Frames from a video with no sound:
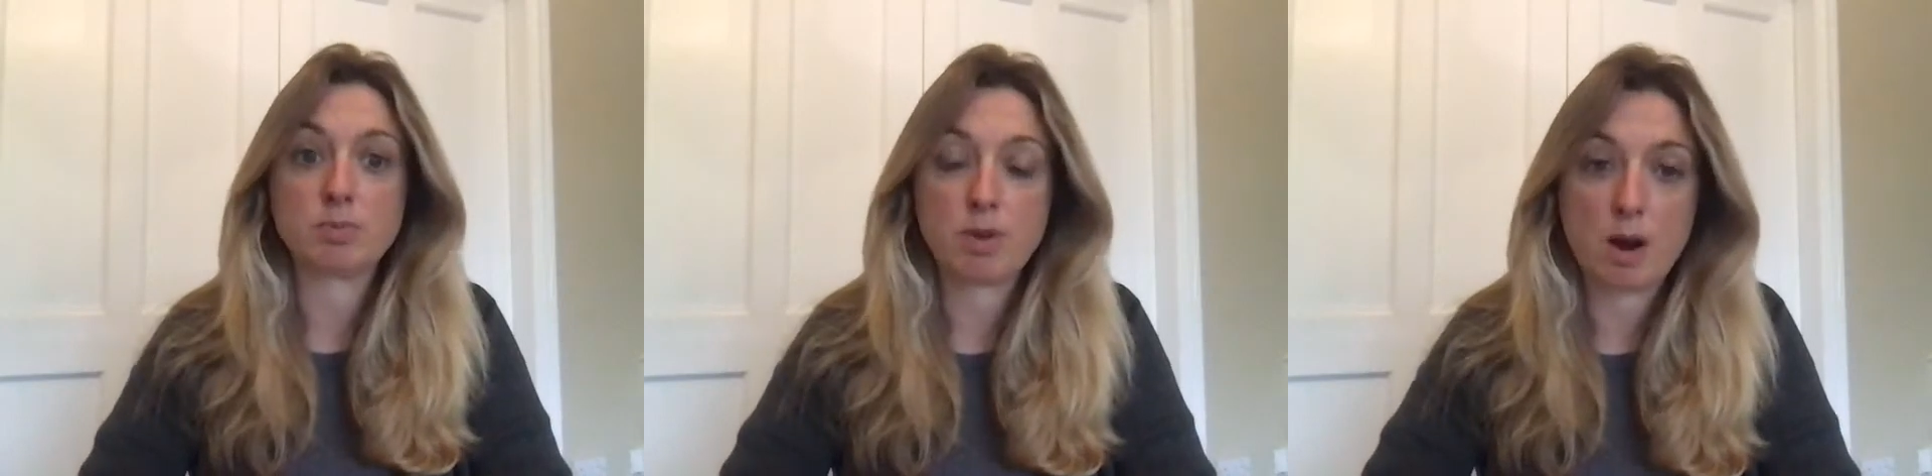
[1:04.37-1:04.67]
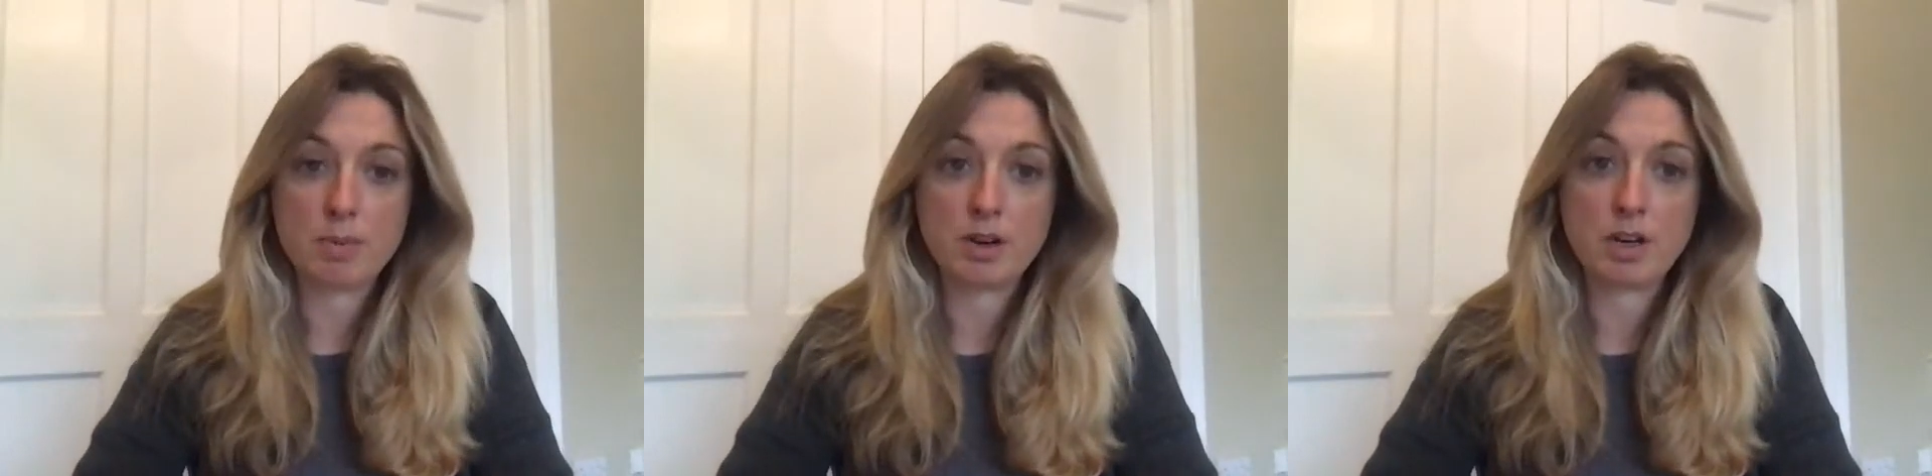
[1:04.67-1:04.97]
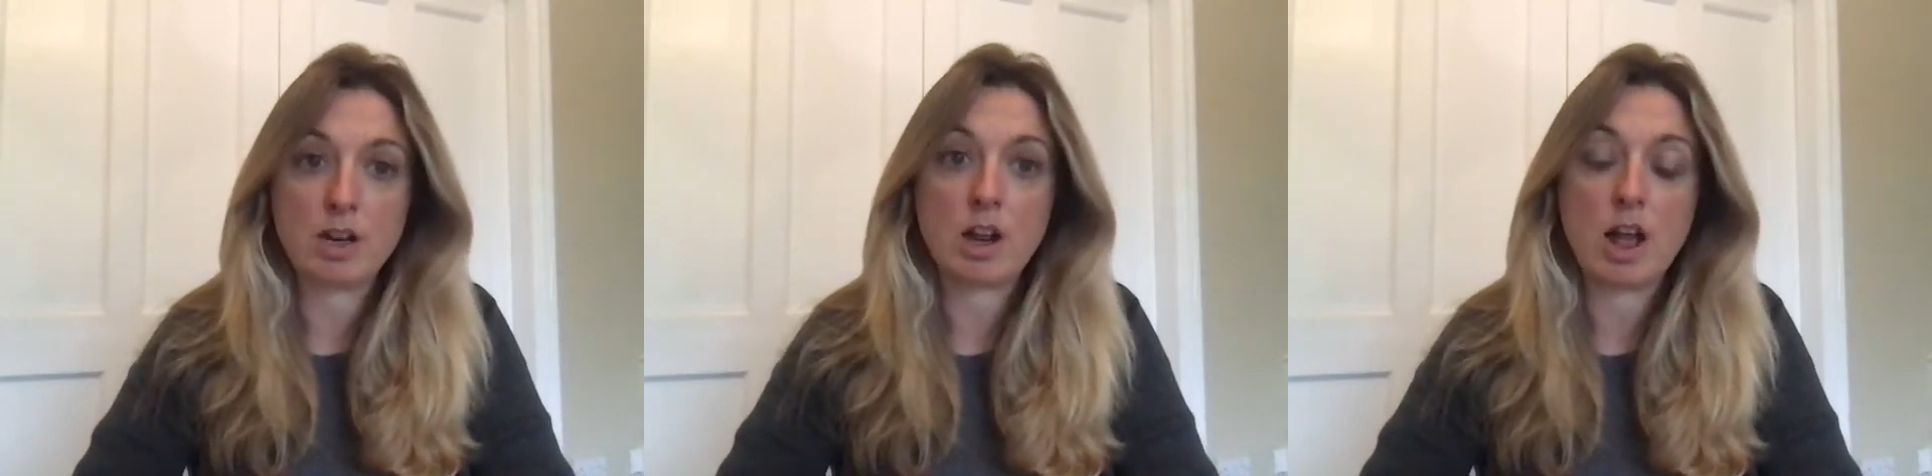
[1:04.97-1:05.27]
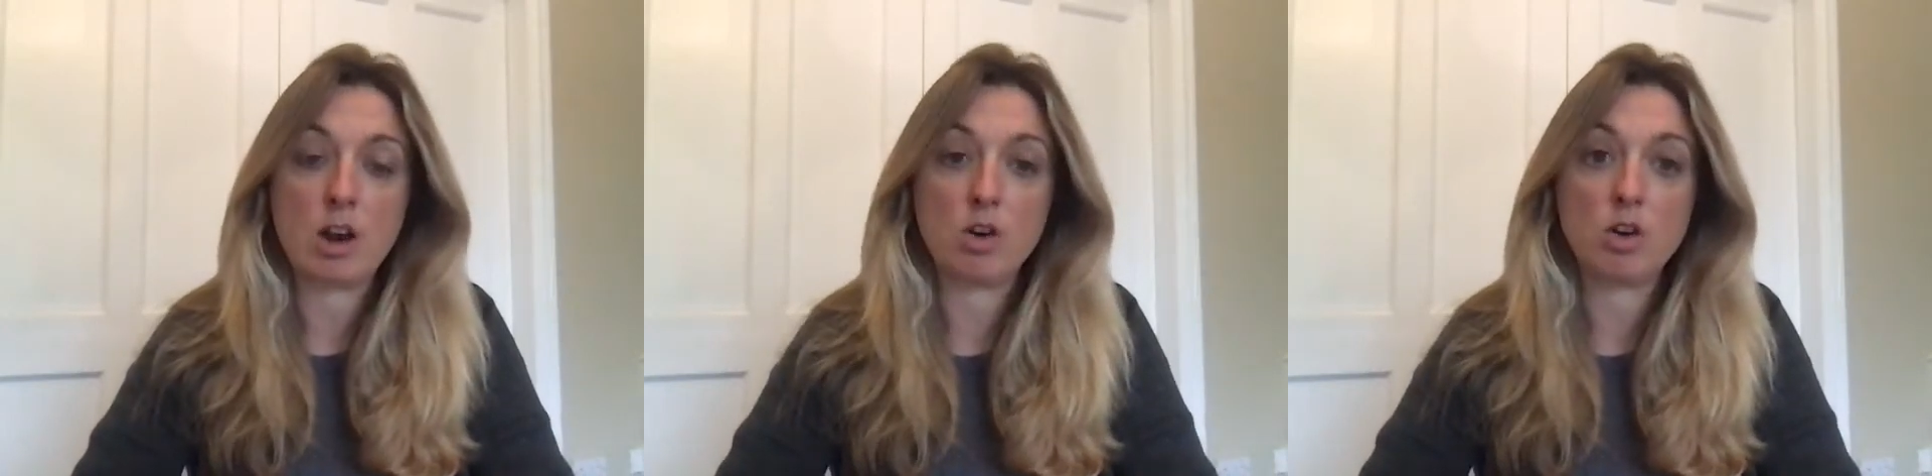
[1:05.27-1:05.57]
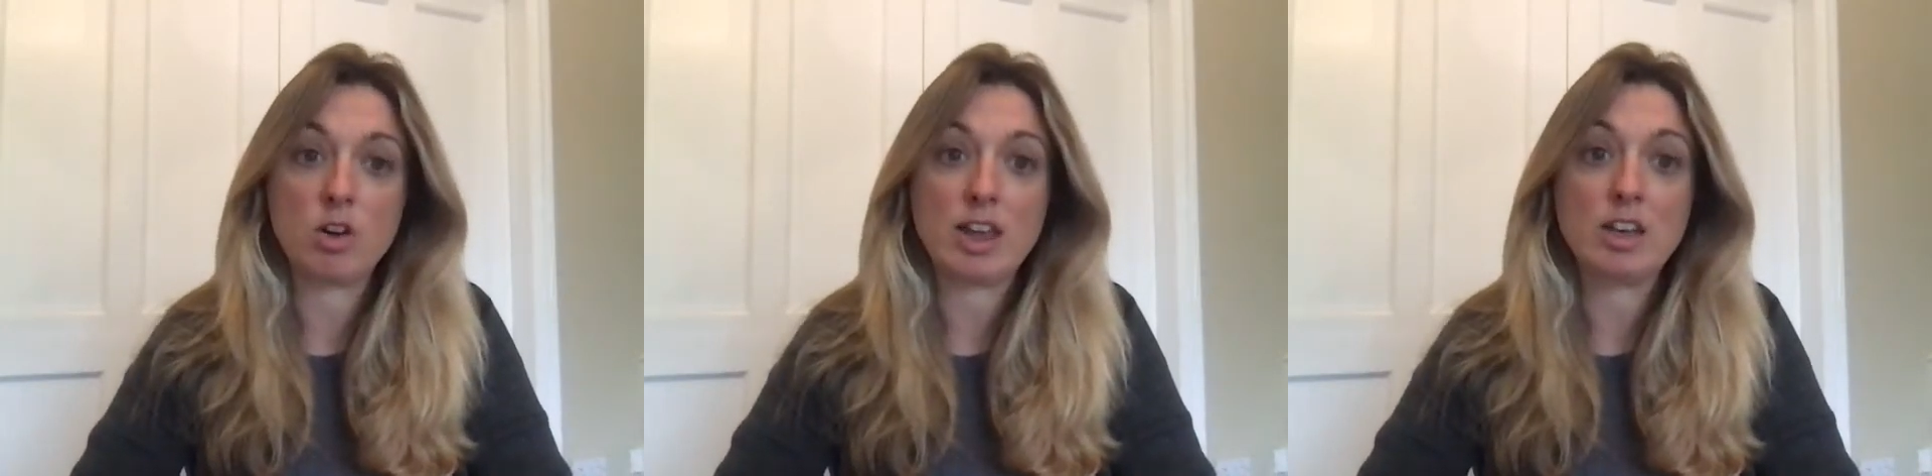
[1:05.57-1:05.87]
property
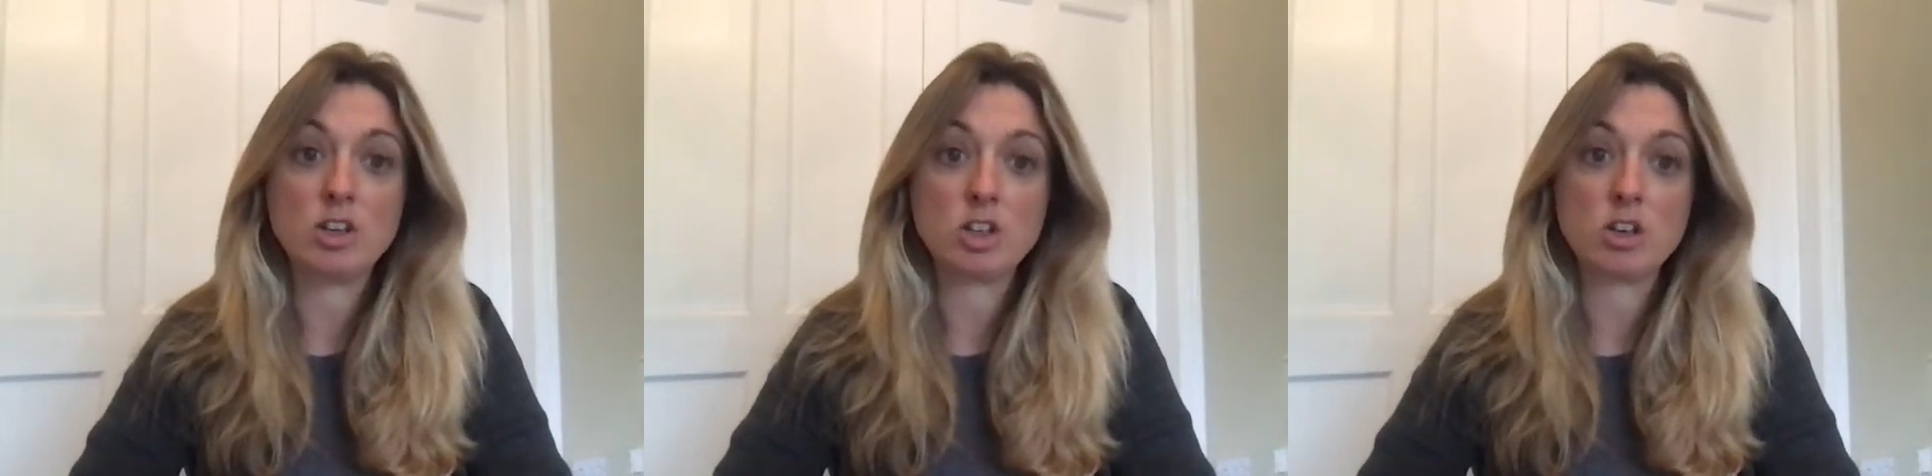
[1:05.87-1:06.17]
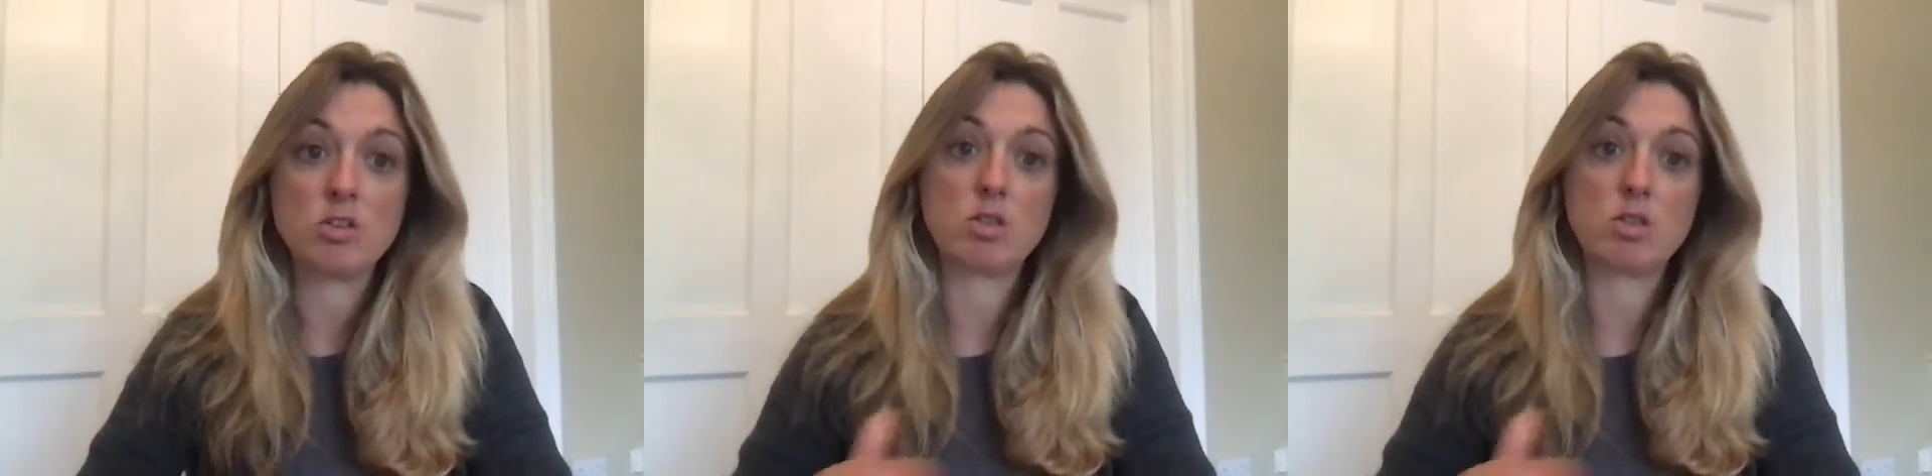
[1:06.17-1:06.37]
law into